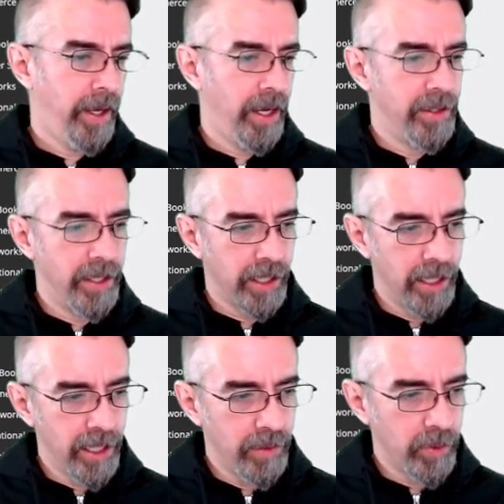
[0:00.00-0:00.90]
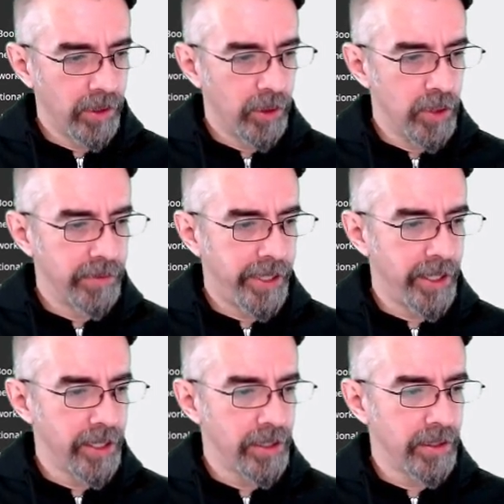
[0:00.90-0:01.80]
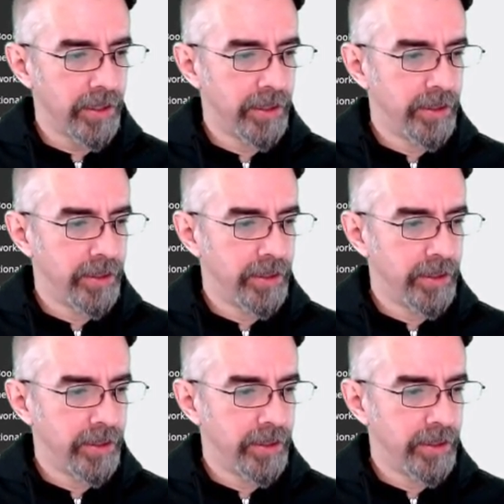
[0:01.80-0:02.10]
And then again, we can go over here